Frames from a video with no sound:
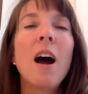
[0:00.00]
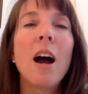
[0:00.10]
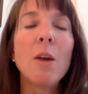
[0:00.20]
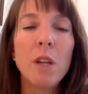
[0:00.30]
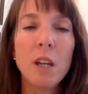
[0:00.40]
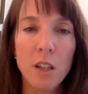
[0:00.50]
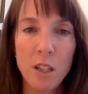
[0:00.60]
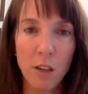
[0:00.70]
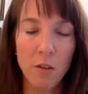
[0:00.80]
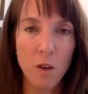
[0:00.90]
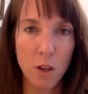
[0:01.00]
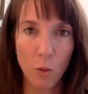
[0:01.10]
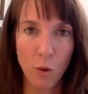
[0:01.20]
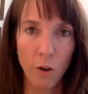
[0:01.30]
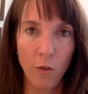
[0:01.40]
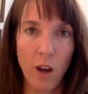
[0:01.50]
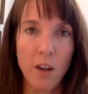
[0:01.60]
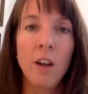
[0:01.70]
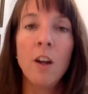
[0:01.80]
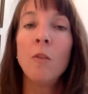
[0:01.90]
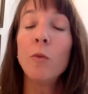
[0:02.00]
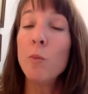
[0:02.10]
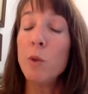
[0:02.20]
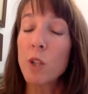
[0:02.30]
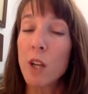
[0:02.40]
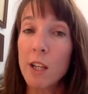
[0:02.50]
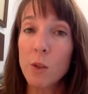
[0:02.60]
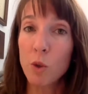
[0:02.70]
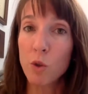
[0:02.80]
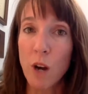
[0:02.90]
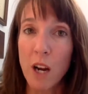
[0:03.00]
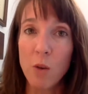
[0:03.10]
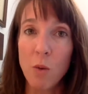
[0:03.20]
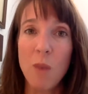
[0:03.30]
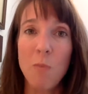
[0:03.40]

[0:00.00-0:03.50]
I'm here to tell you neither one are fun. The Mucinex will dry you up.